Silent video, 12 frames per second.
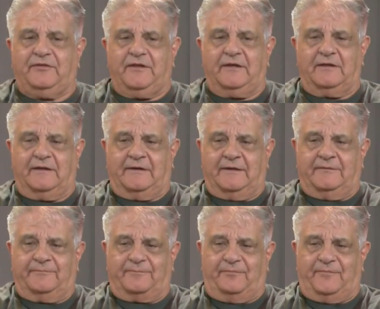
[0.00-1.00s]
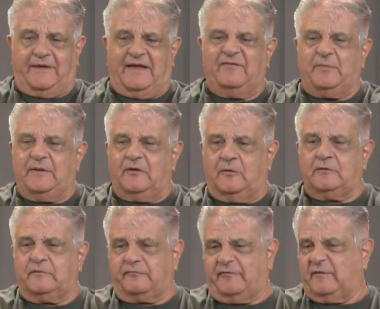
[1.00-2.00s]
thing. Um, I've been known
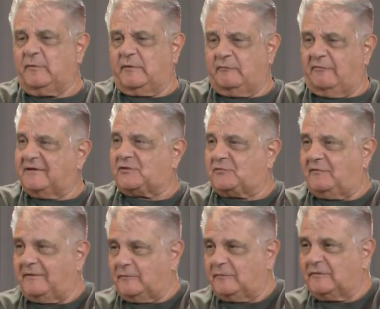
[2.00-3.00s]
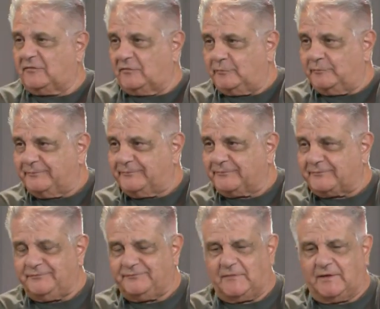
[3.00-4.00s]
to frequent a restaurant or two.
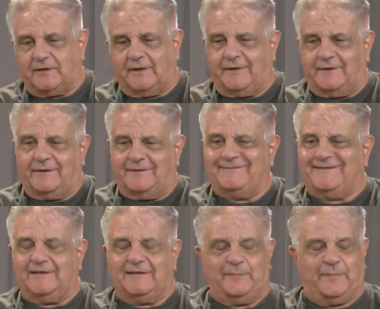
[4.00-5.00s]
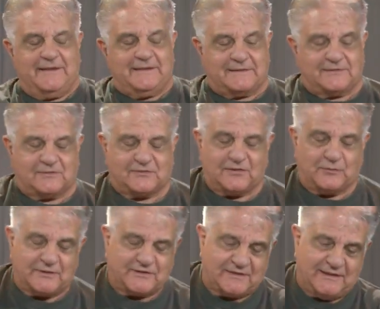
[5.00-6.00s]
You? On a, on a daily basis, really?
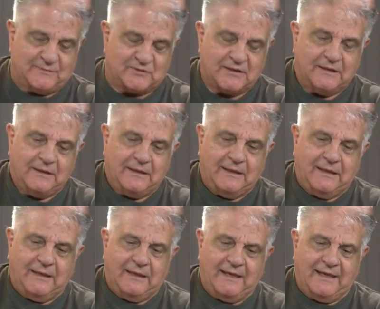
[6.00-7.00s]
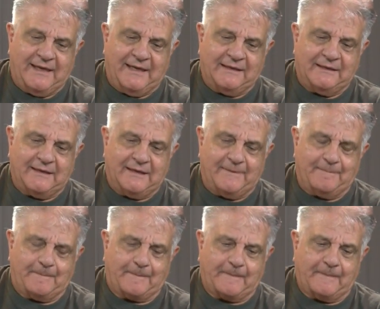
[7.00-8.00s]
so it seems. And
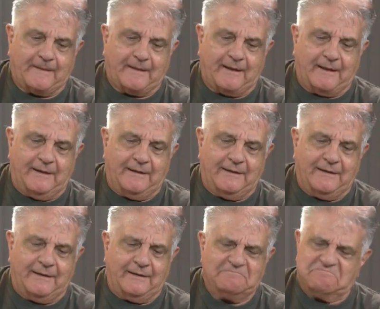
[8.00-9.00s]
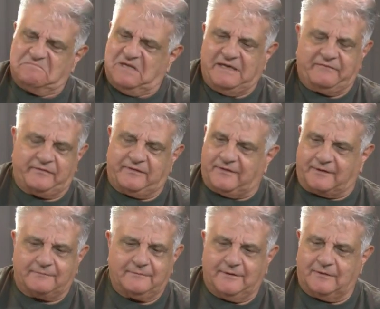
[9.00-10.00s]
Italian restaurants. Uh, everything.
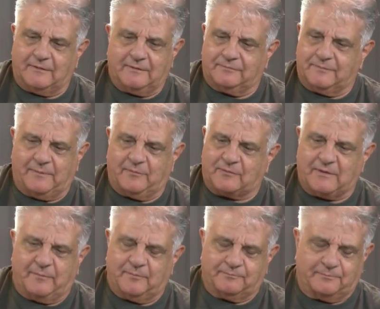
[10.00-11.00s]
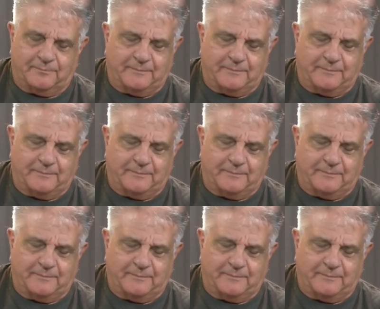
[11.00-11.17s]
You know, I'm, I'm, I'm